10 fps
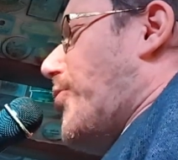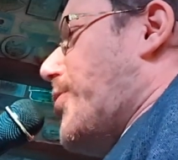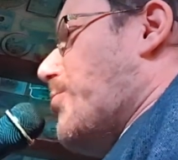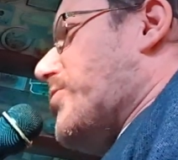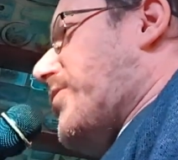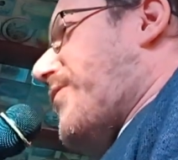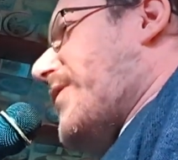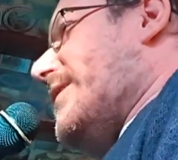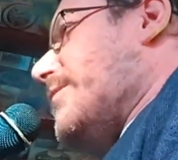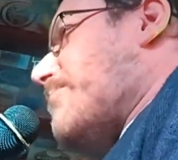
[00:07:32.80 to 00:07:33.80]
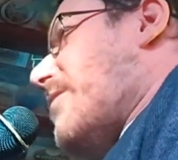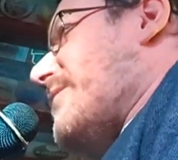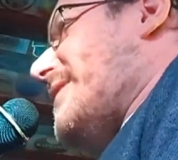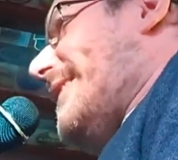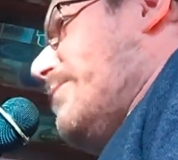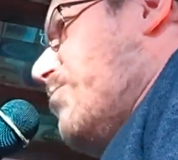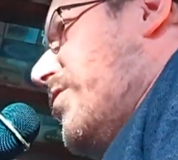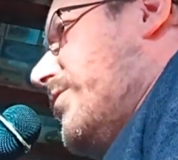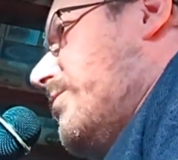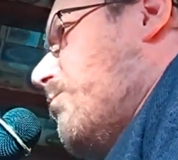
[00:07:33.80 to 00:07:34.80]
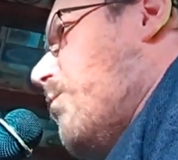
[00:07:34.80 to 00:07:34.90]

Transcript: You was offended by the C word.